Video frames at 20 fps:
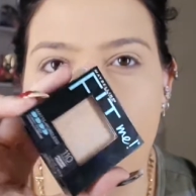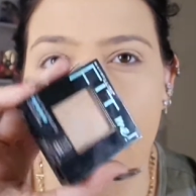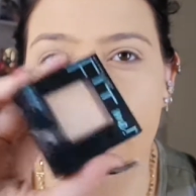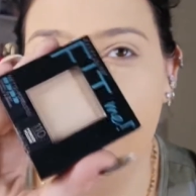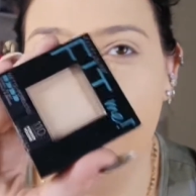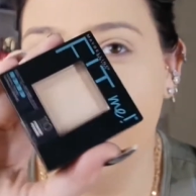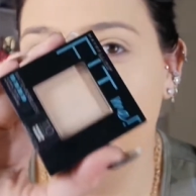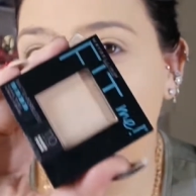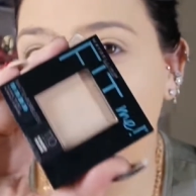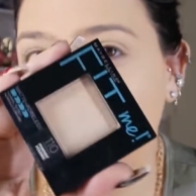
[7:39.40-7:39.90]

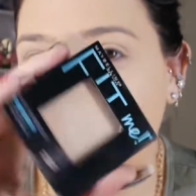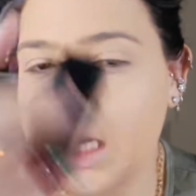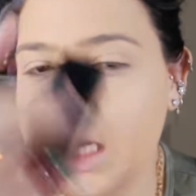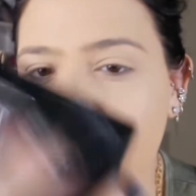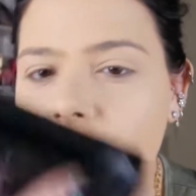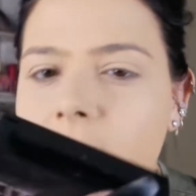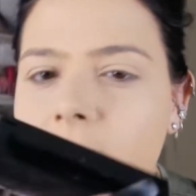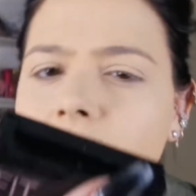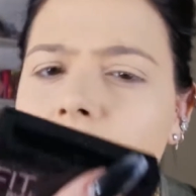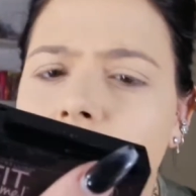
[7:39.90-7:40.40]
Fit
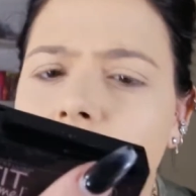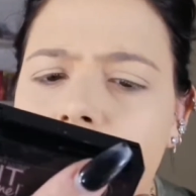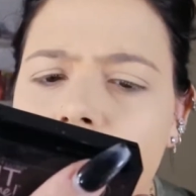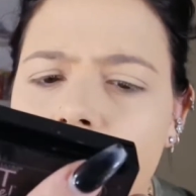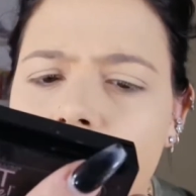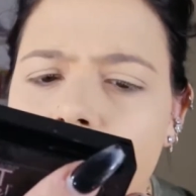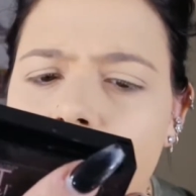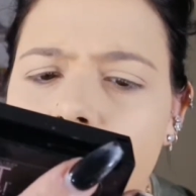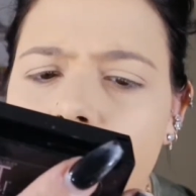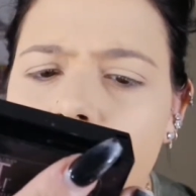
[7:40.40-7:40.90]
Me
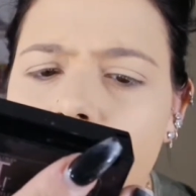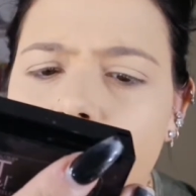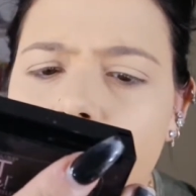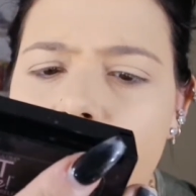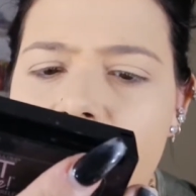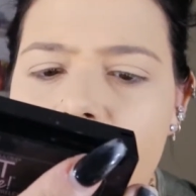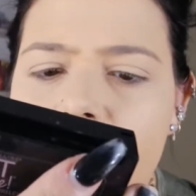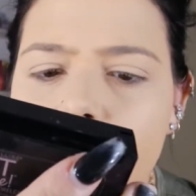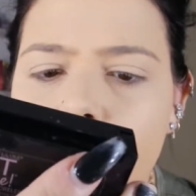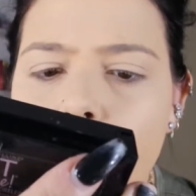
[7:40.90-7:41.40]

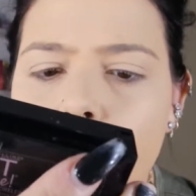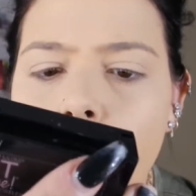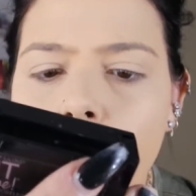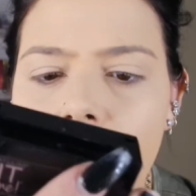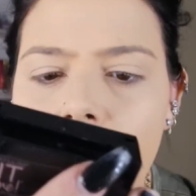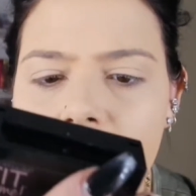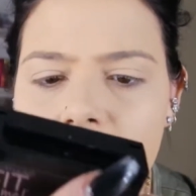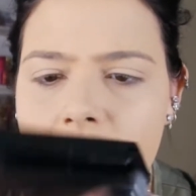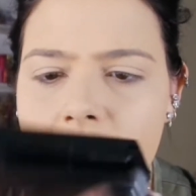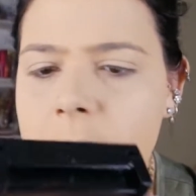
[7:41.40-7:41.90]
matte and
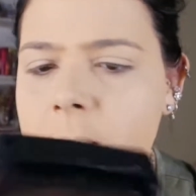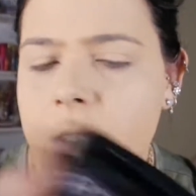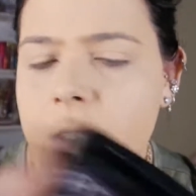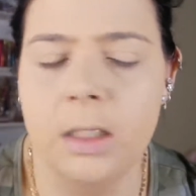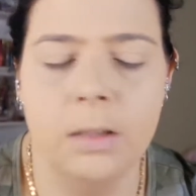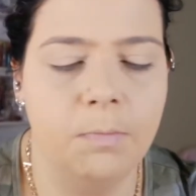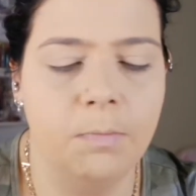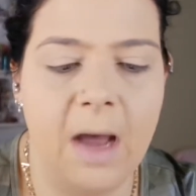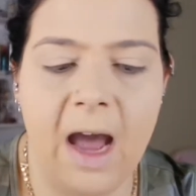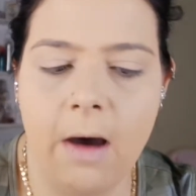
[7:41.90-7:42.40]

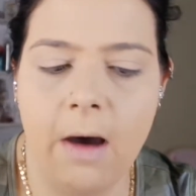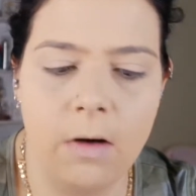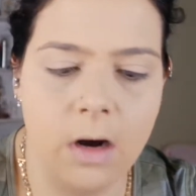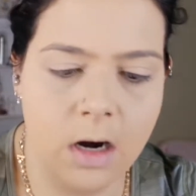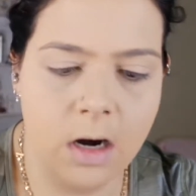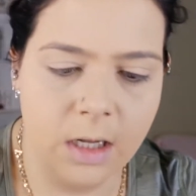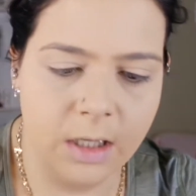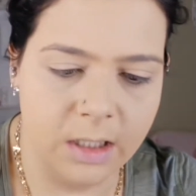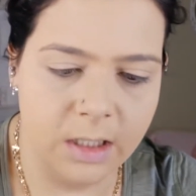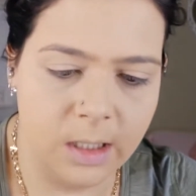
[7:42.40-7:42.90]
poreless
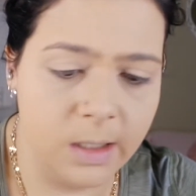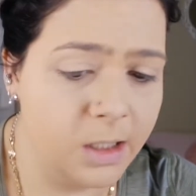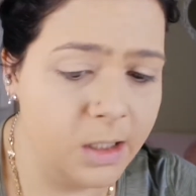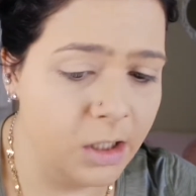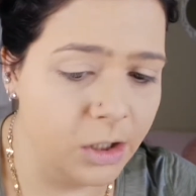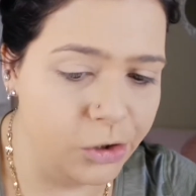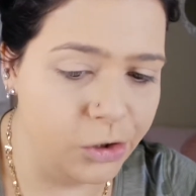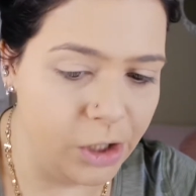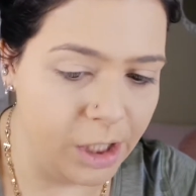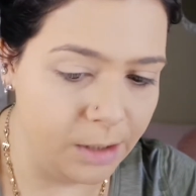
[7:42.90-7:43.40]
powder, and this is in
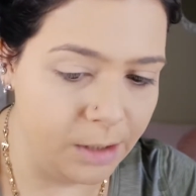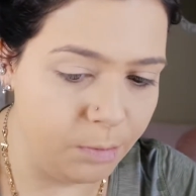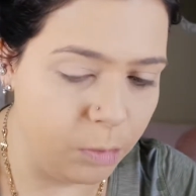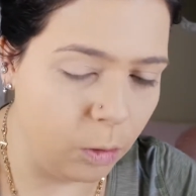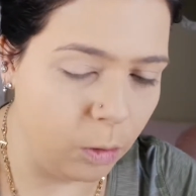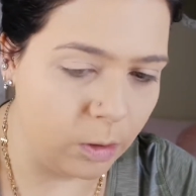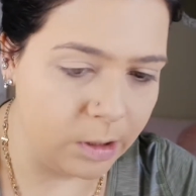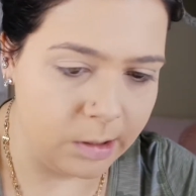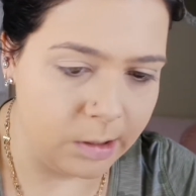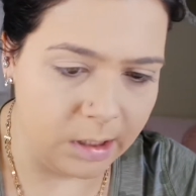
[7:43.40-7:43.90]
the shade
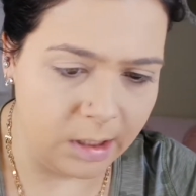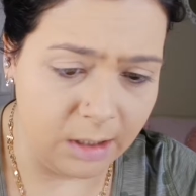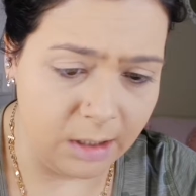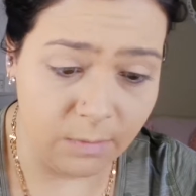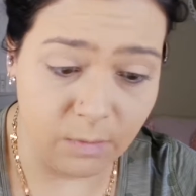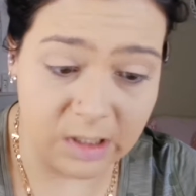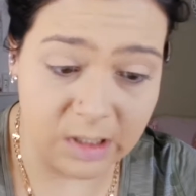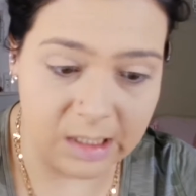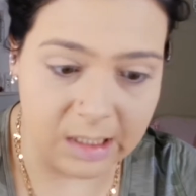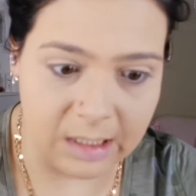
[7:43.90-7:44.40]
Porcelain.
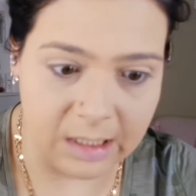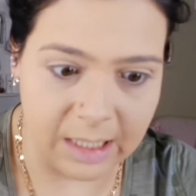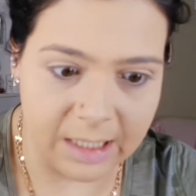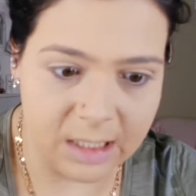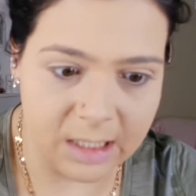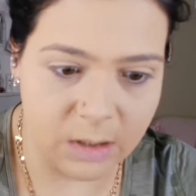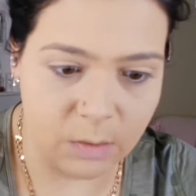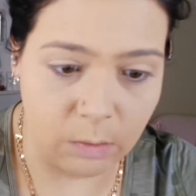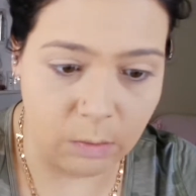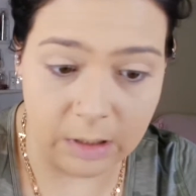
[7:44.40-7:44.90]
It was the
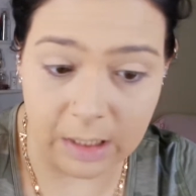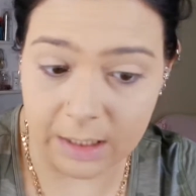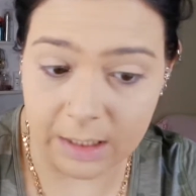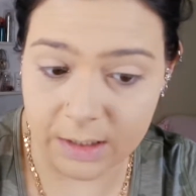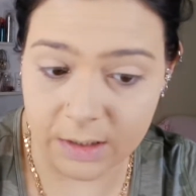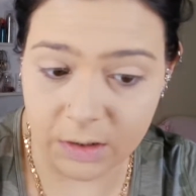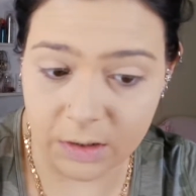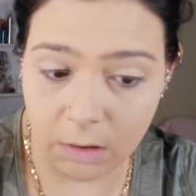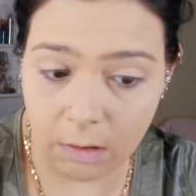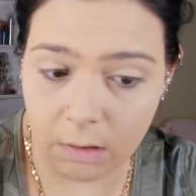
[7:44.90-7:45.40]
lightest one I
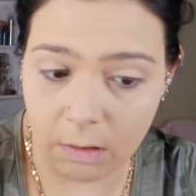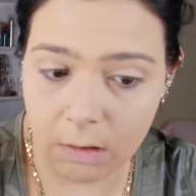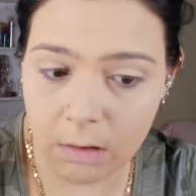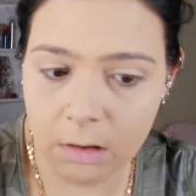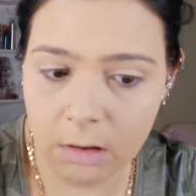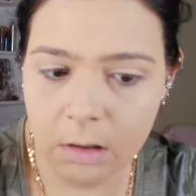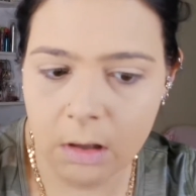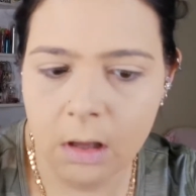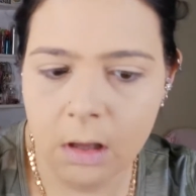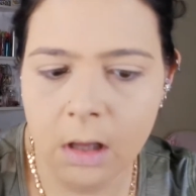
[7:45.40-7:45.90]

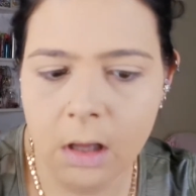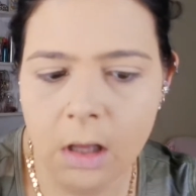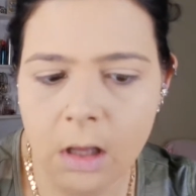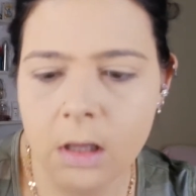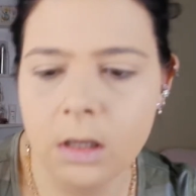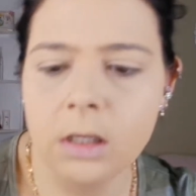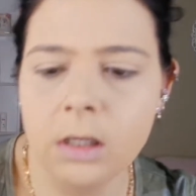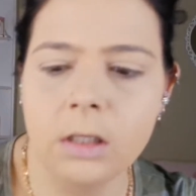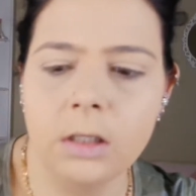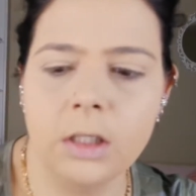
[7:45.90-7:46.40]
saw.
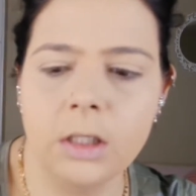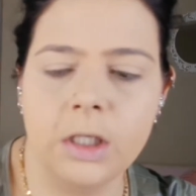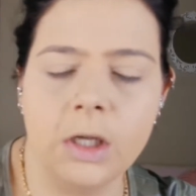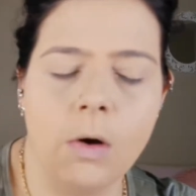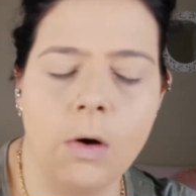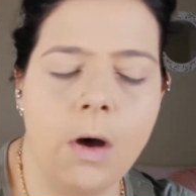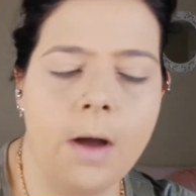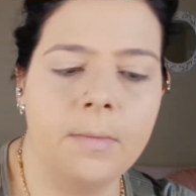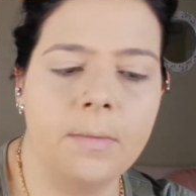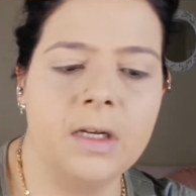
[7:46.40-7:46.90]

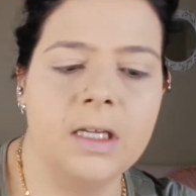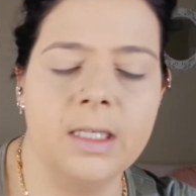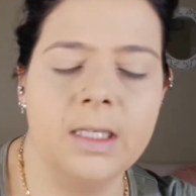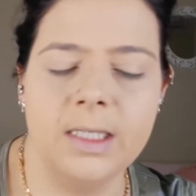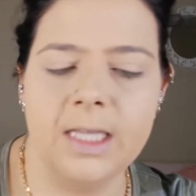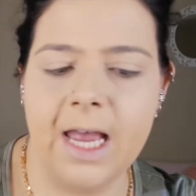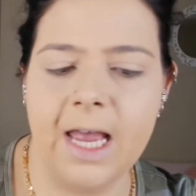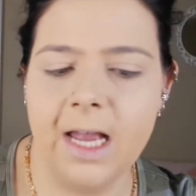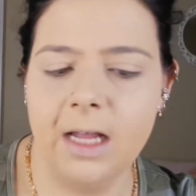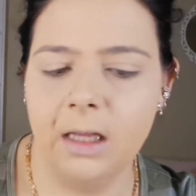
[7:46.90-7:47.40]
So I'm gonna
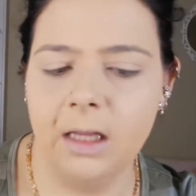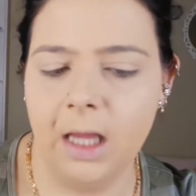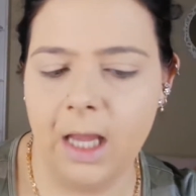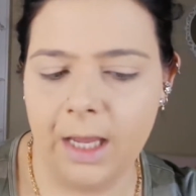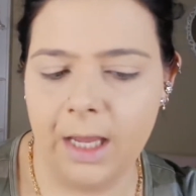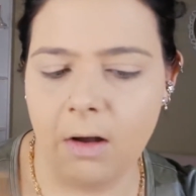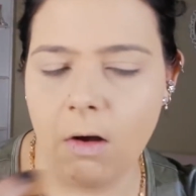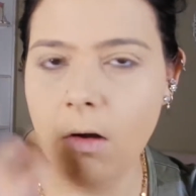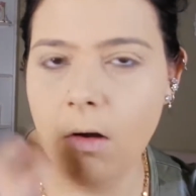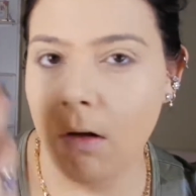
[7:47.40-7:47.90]
set
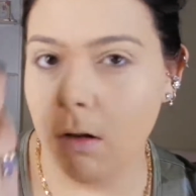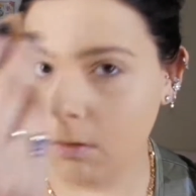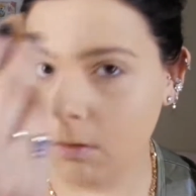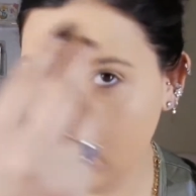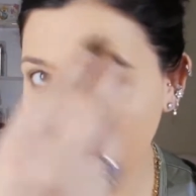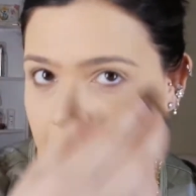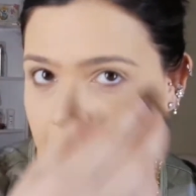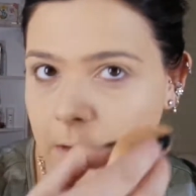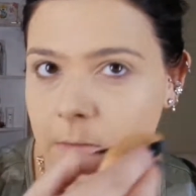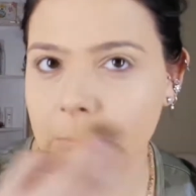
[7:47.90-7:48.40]
like all
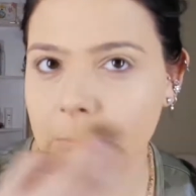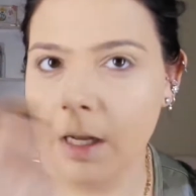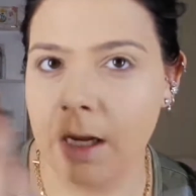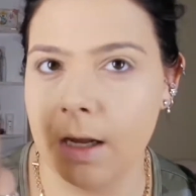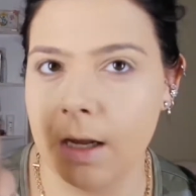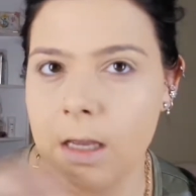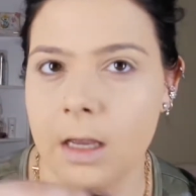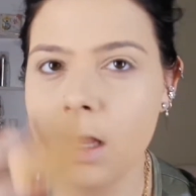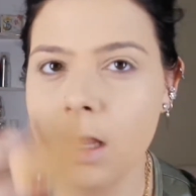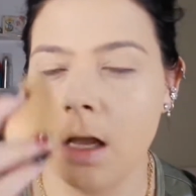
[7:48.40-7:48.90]
like
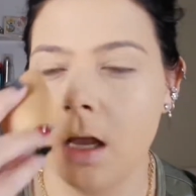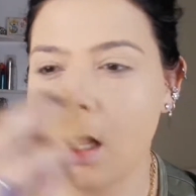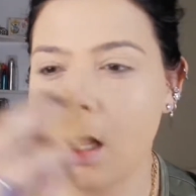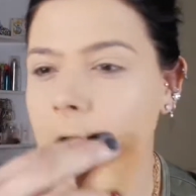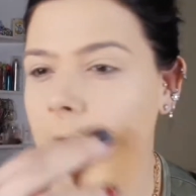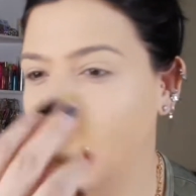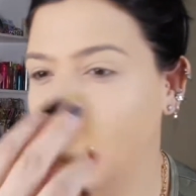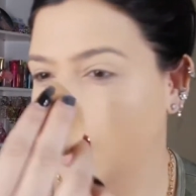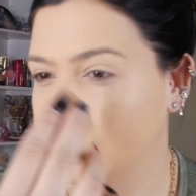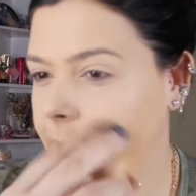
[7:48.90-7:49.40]
my
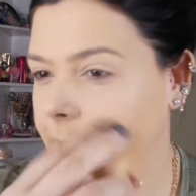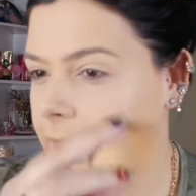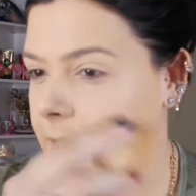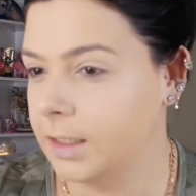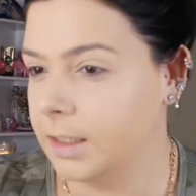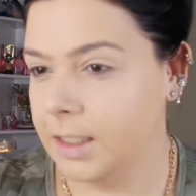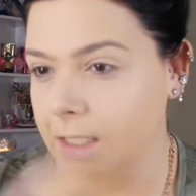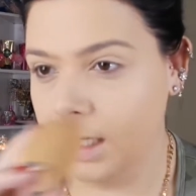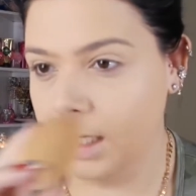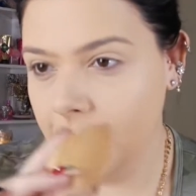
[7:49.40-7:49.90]

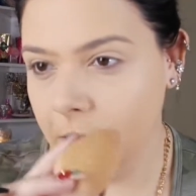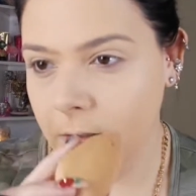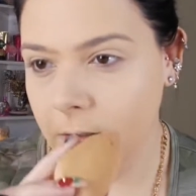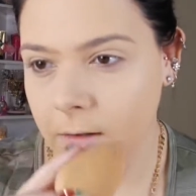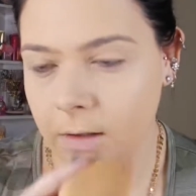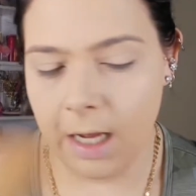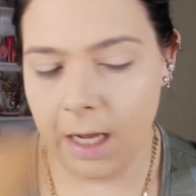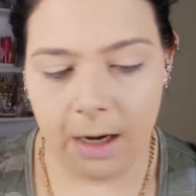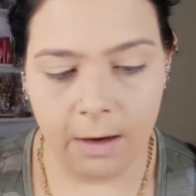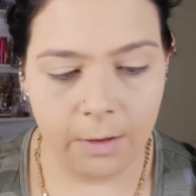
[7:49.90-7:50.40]

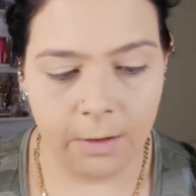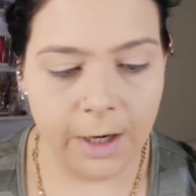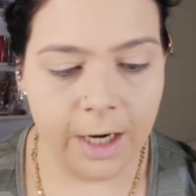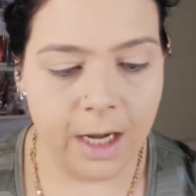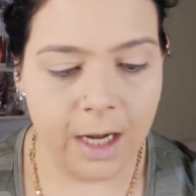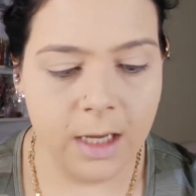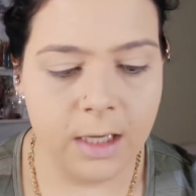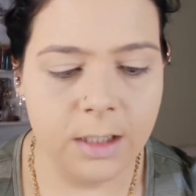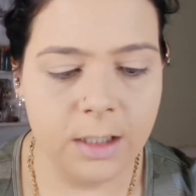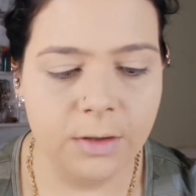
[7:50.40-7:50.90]
concealed
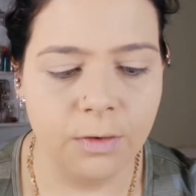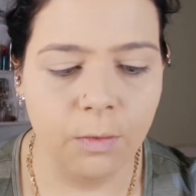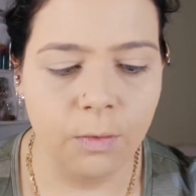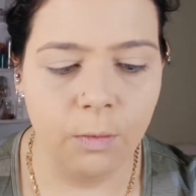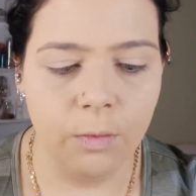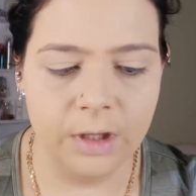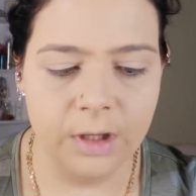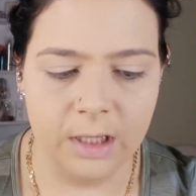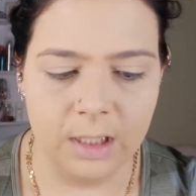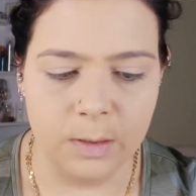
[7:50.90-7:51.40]
areas
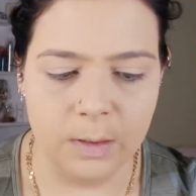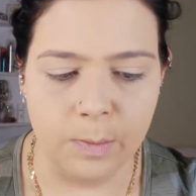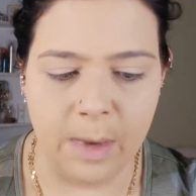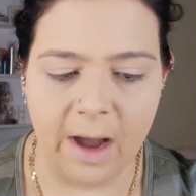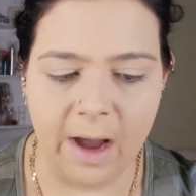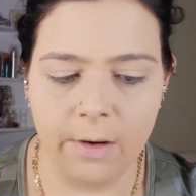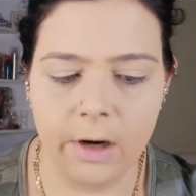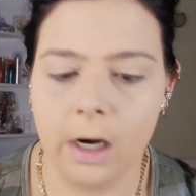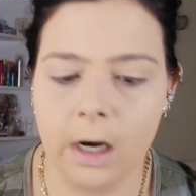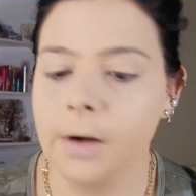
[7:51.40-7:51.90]
with this
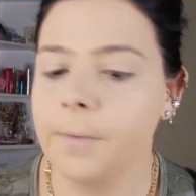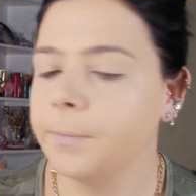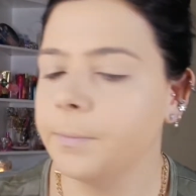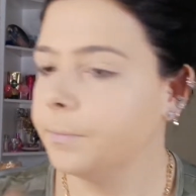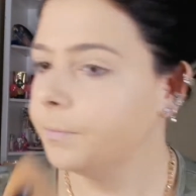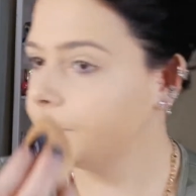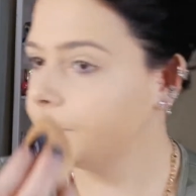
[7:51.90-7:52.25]
powder.